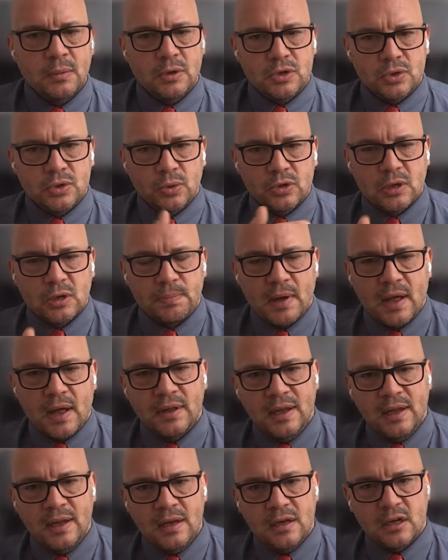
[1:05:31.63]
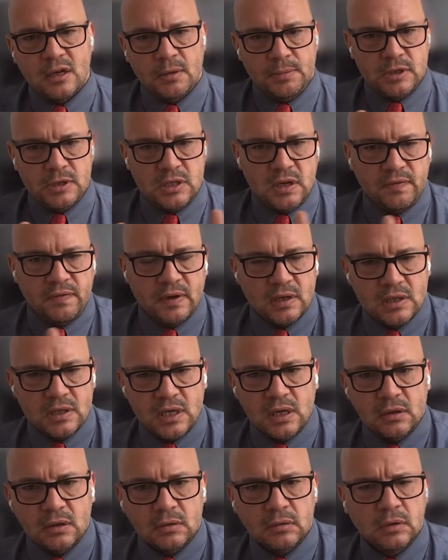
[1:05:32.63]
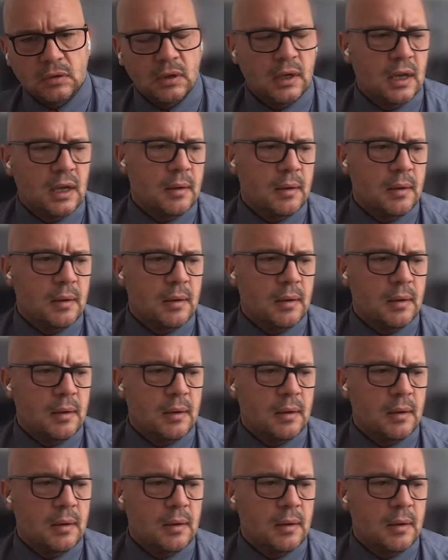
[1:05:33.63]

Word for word: which talked about the Indo-Pacific tilt,